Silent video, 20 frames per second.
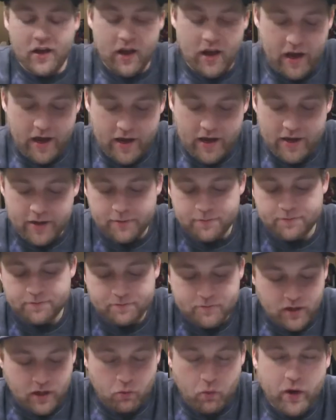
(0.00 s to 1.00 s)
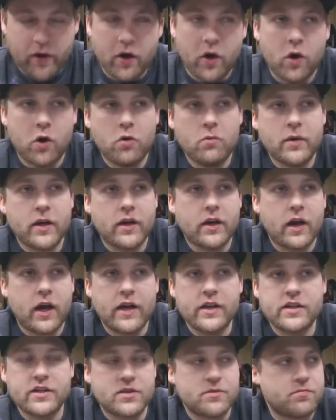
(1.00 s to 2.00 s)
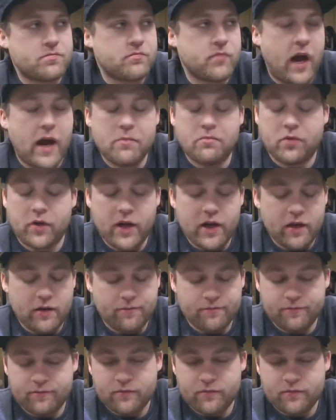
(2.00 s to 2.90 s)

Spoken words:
I went home and I played